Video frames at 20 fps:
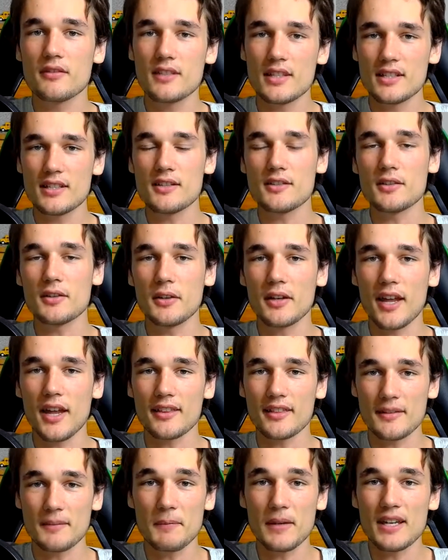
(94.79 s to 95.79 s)
this is all you
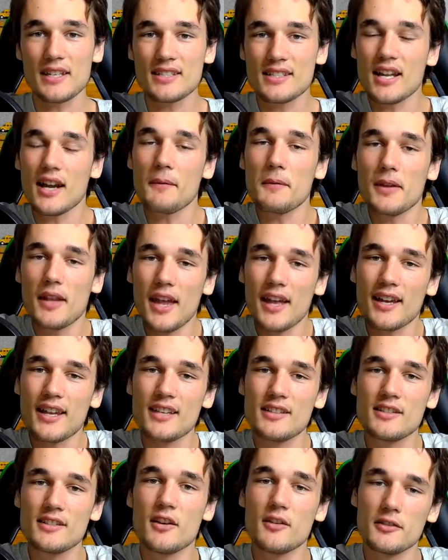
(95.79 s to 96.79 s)
get. The biggest time you get
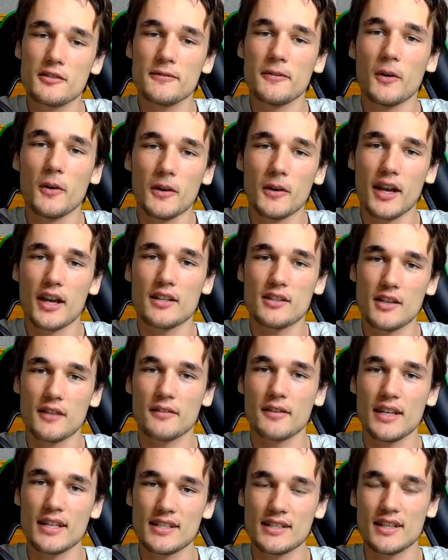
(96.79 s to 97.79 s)
is those 4 days over
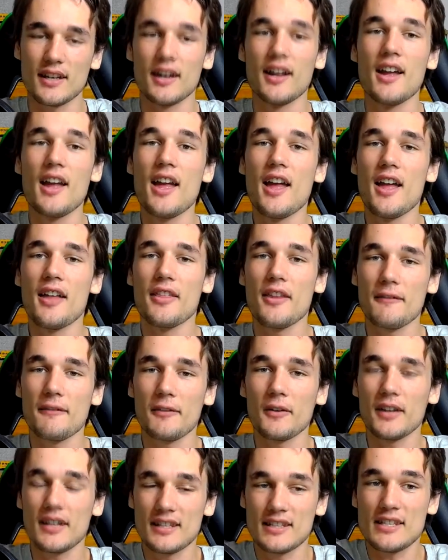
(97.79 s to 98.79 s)
Easter.
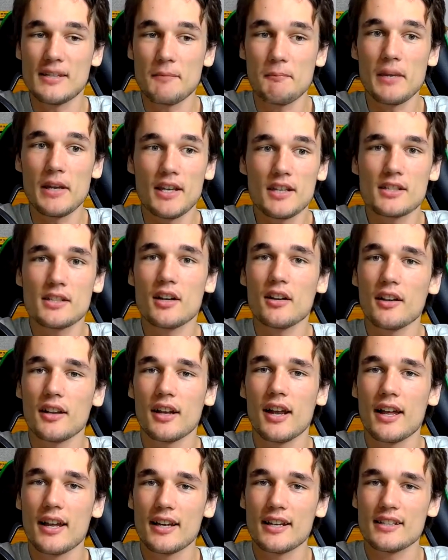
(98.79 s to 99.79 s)
Therefore, it's the biggest
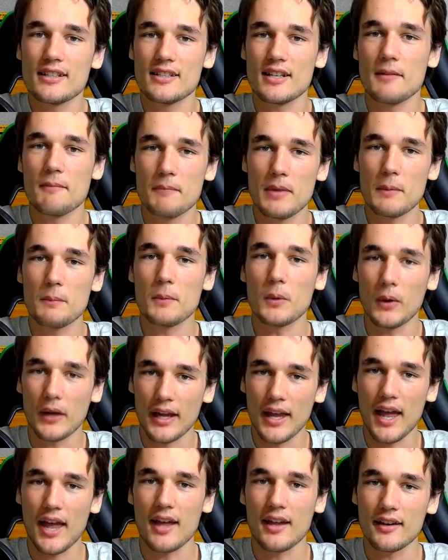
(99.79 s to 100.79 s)
holiday some people
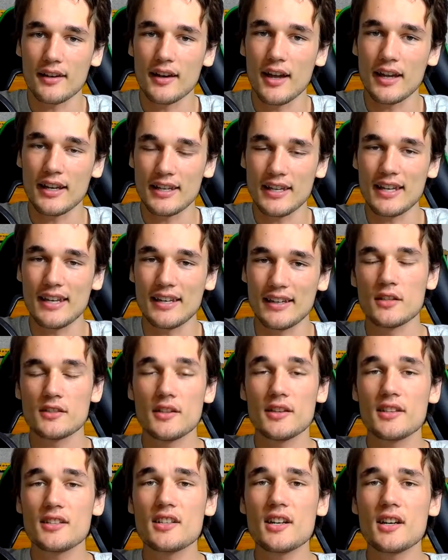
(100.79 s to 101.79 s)
get a year. So
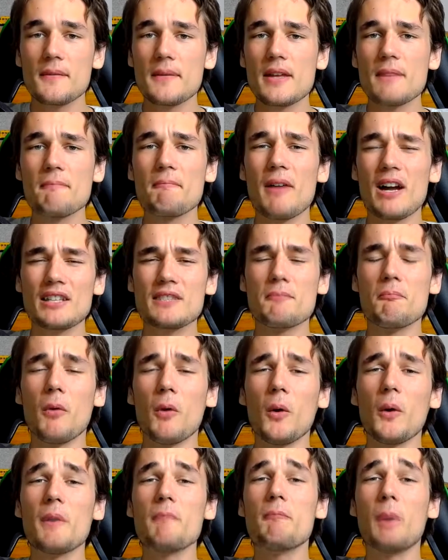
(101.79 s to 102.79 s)
there's gotta be a much
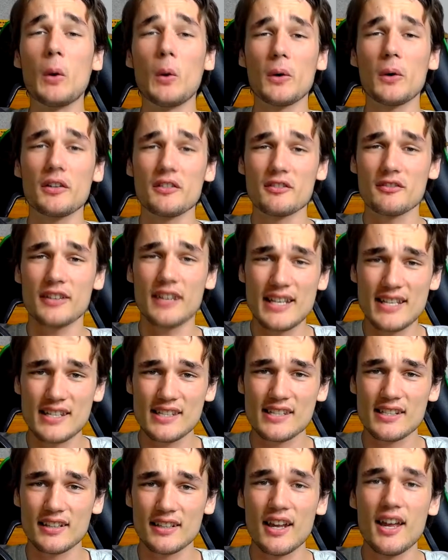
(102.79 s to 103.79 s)
more important
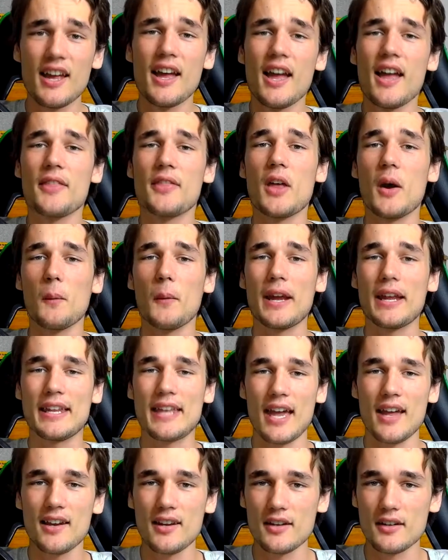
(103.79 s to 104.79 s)
reason that we're
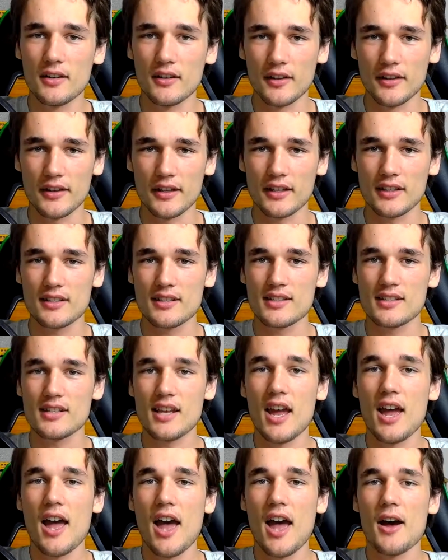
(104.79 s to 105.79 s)
getting all this,
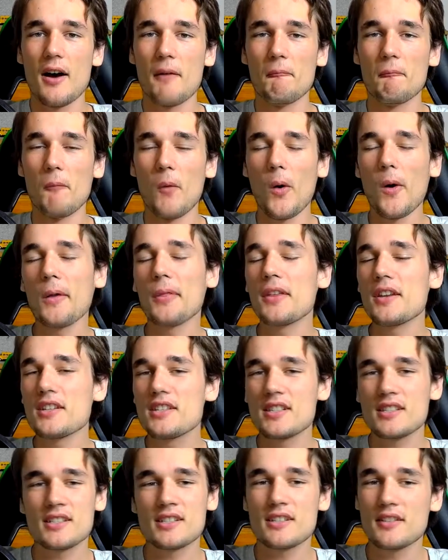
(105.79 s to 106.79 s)
more than
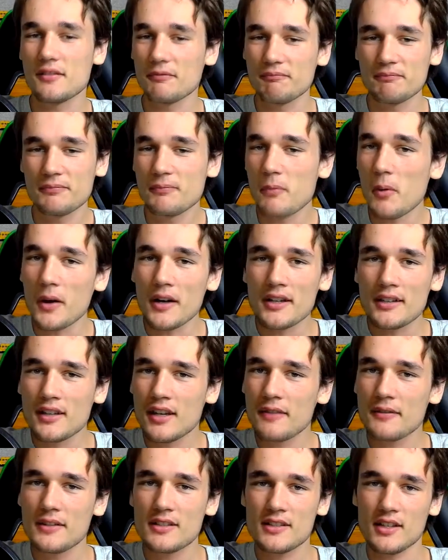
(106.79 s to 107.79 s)
just wanting to
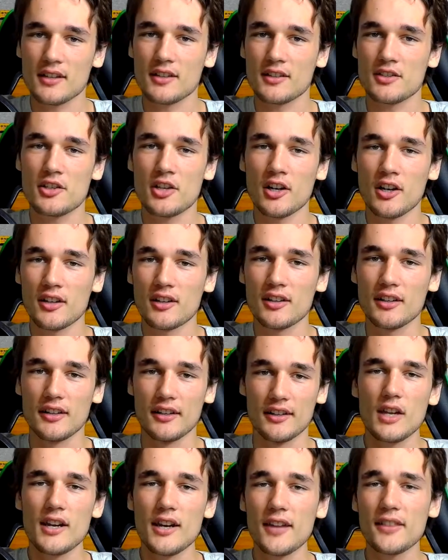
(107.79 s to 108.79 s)
give each other
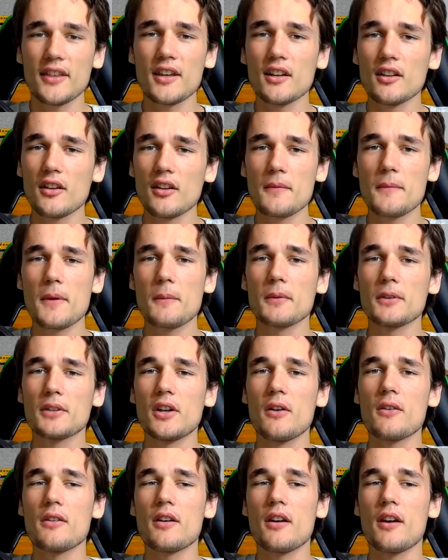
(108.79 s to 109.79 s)
chocolate. And I think a lot of people
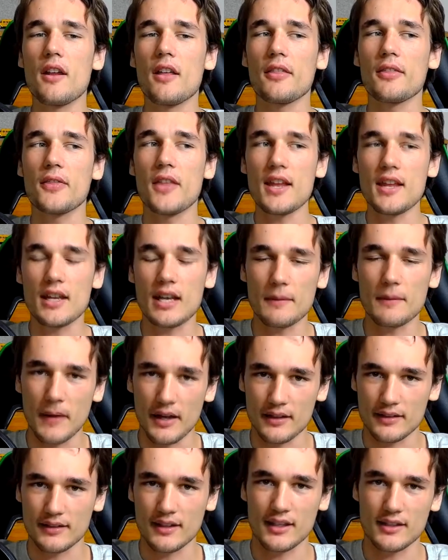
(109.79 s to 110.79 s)
don't think
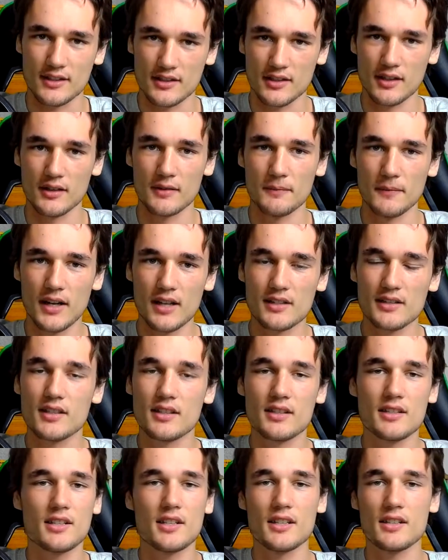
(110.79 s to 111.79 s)
about that so much.
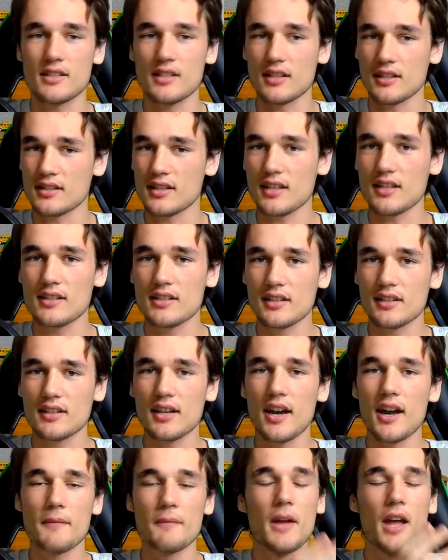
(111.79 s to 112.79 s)
It's just, it's Easter
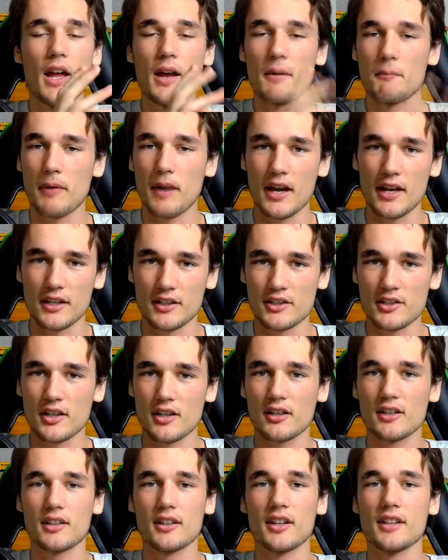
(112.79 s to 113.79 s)
time, buy your
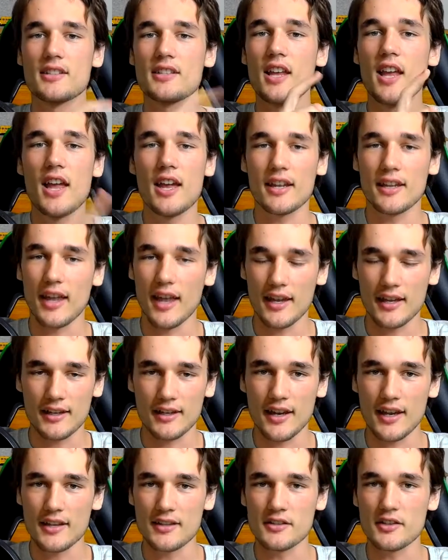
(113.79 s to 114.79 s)
chocolates, get your
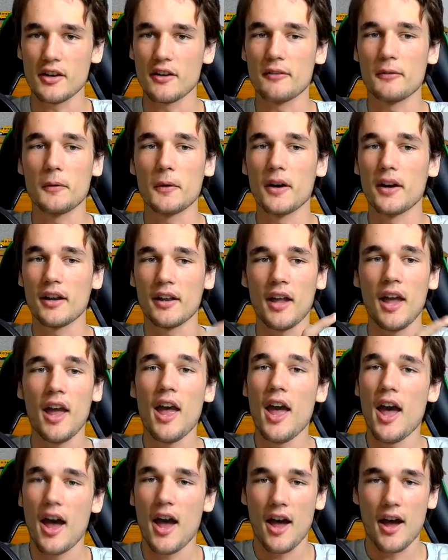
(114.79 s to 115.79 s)
days off work,
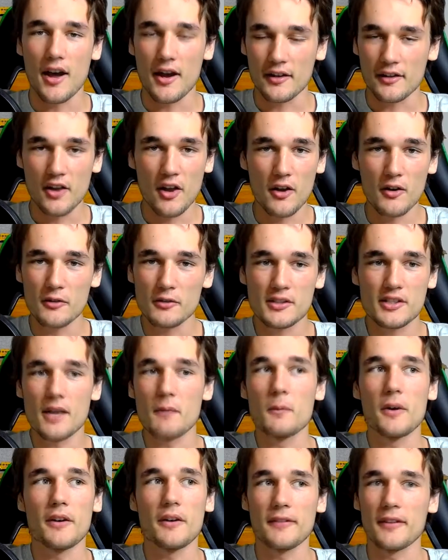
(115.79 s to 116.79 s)
go
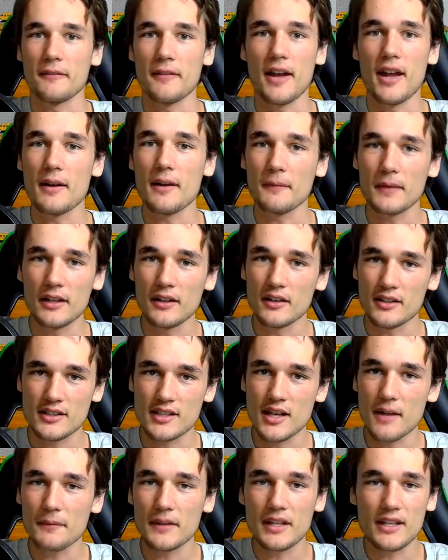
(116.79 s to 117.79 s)
somewhere for the family or
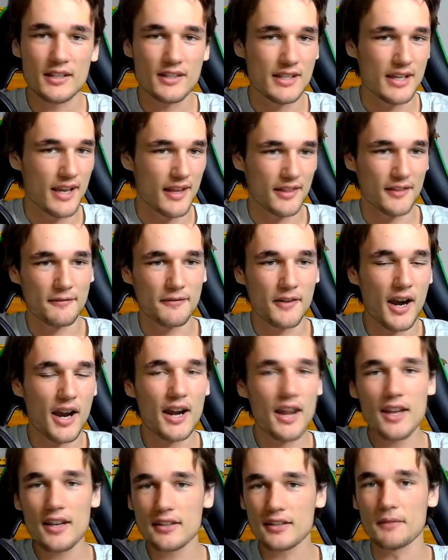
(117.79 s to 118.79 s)
something, because you get the
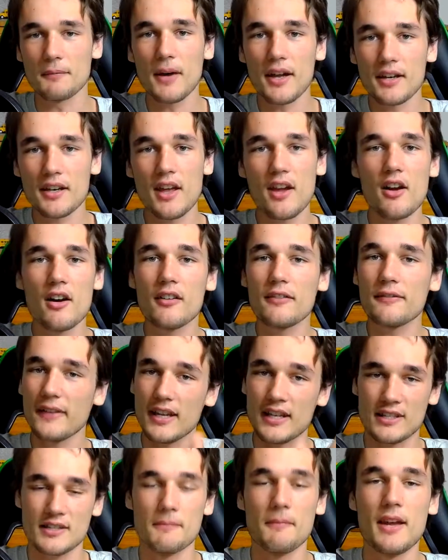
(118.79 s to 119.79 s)
Friday to Monday off.
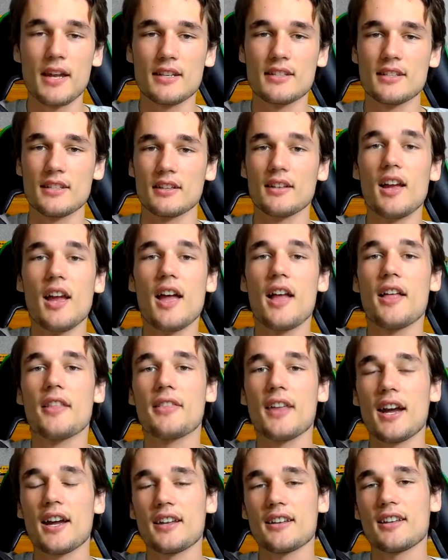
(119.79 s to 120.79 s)
It's amazing.
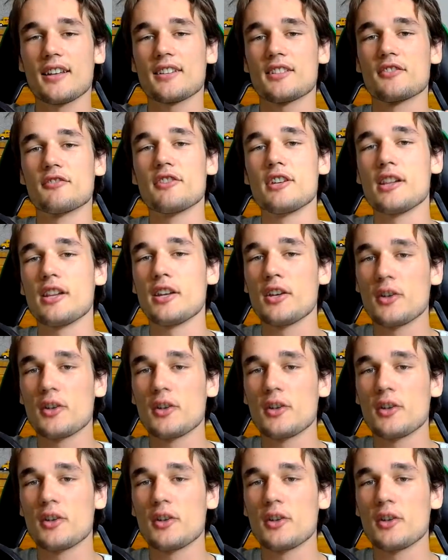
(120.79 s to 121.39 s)
That's a really